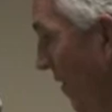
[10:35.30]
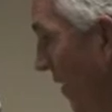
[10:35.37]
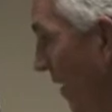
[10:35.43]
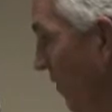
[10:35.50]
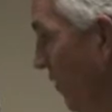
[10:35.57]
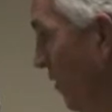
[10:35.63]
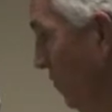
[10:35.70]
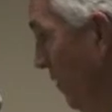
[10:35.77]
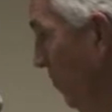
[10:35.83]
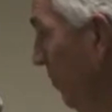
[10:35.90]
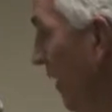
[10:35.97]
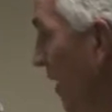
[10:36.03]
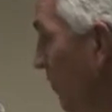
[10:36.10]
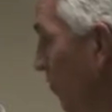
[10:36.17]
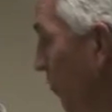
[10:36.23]
there that's been
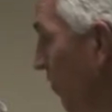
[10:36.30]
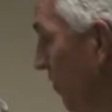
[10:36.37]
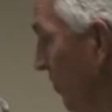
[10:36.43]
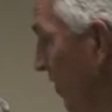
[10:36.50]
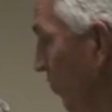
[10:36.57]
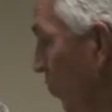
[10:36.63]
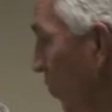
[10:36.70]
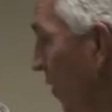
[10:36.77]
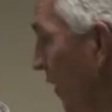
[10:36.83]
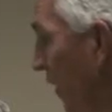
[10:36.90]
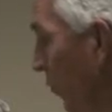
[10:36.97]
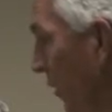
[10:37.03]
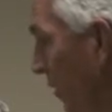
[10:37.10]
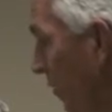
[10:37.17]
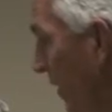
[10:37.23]
paid for with federal money,
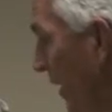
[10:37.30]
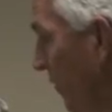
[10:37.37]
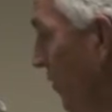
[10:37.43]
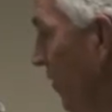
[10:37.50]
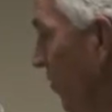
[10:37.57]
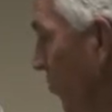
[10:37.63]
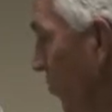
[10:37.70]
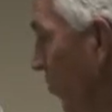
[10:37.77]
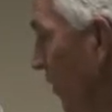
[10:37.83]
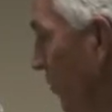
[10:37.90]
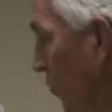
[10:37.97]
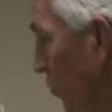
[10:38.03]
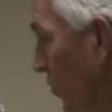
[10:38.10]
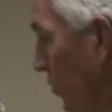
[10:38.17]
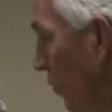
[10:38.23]
we don't have the authority
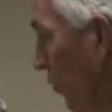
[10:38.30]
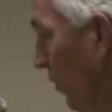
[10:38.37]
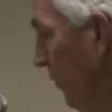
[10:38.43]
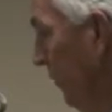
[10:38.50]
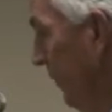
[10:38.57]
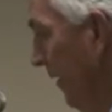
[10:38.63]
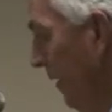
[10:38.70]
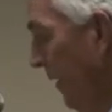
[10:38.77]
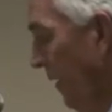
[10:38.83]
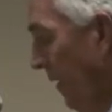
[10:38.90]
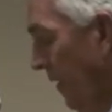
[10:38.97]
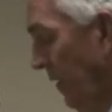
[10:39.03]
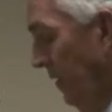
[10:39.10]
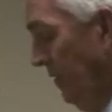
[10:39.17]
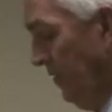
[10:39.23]
to toll it.
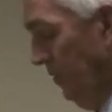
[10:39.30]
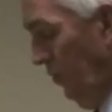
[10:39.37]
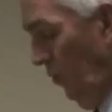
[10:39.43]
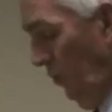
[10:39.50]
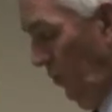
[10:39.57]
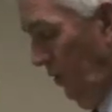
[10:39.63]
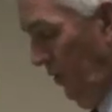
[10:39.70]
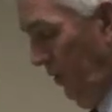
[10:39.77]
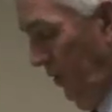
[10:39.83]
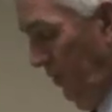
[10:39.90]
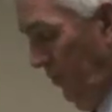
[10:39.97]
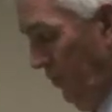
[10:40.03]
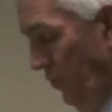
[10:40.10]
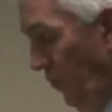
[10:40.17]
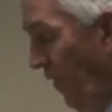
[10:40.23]

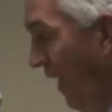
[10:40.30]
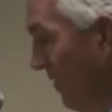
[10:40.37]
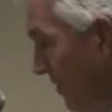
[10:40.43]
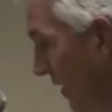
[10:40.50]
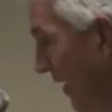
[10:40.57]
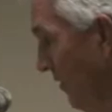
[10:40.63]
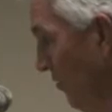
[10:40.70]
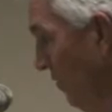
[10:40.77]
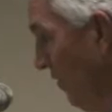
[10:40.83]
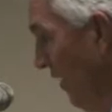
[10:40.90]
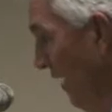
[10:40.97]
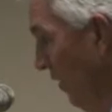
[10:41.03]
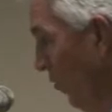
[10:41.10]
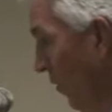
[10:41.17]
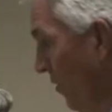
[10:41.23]
So that's the answer to
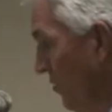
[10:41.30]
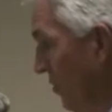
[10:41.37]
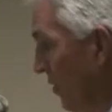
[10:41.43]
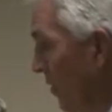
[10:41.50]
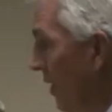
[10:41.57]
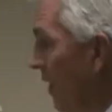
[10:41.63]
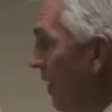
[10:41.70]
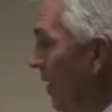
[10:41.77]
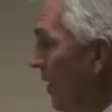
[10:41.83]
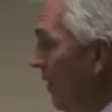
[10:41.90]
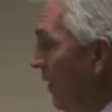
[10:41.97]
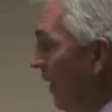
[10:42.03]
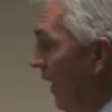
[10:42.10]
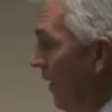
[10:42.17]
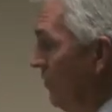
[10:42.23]
that question.
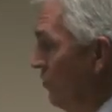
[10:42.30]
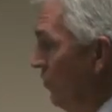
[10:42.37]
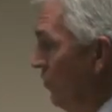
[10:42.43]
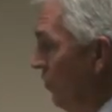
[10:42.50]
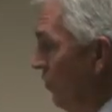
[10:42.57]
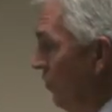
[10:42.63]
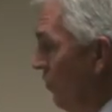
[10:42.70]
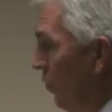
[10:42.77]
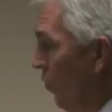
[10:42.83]
The answer to your